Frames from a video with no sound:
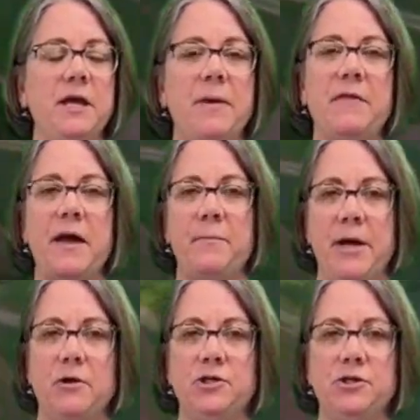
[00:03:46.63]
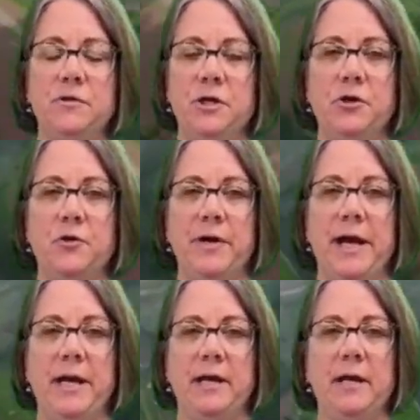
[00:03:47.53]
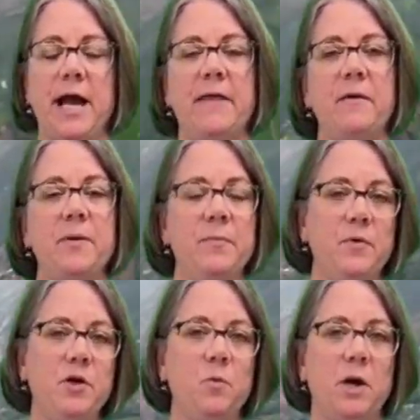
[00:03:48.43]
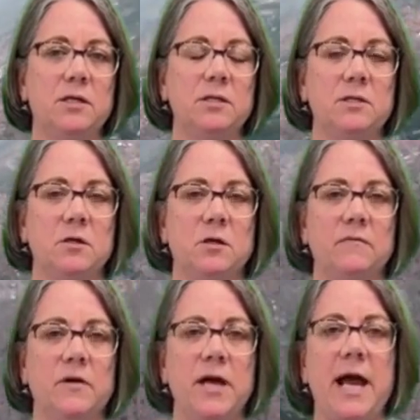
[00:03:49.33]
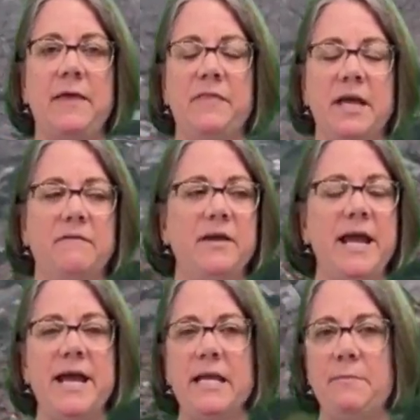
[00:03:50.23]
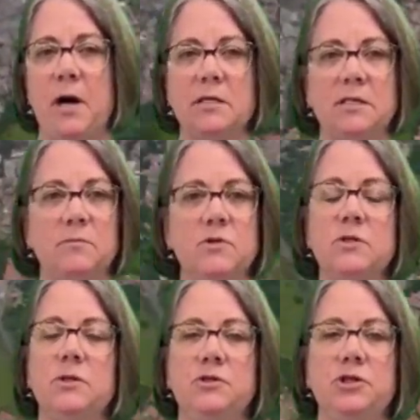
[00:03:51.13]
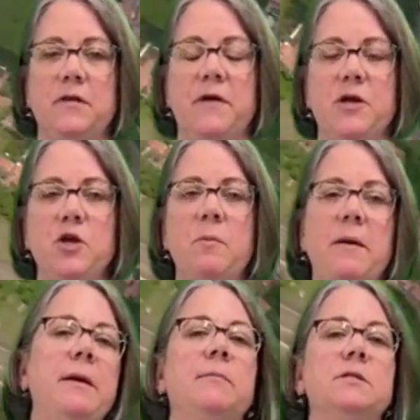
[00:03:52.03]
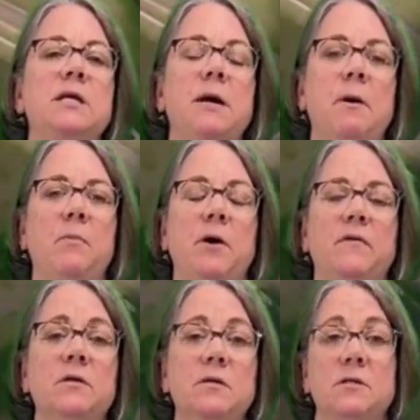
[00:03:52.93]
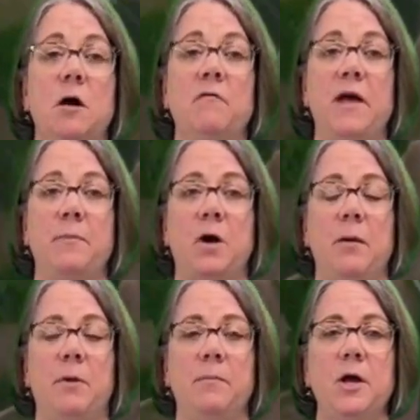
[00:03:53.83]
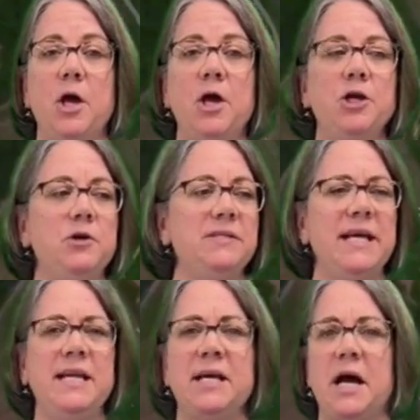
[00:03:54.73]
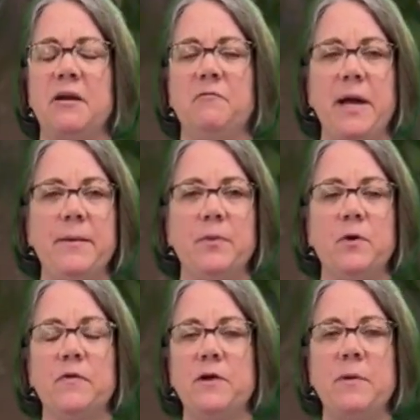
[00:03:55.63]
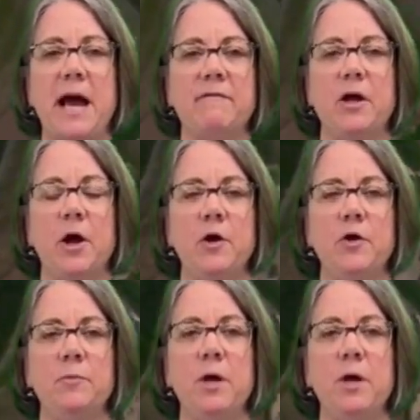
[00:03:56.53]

about that parachute that you're creating and the people you want it to serve and think of any possible solution that you might be able to come up with to solve that problem. Use any kind of paper that you have at home,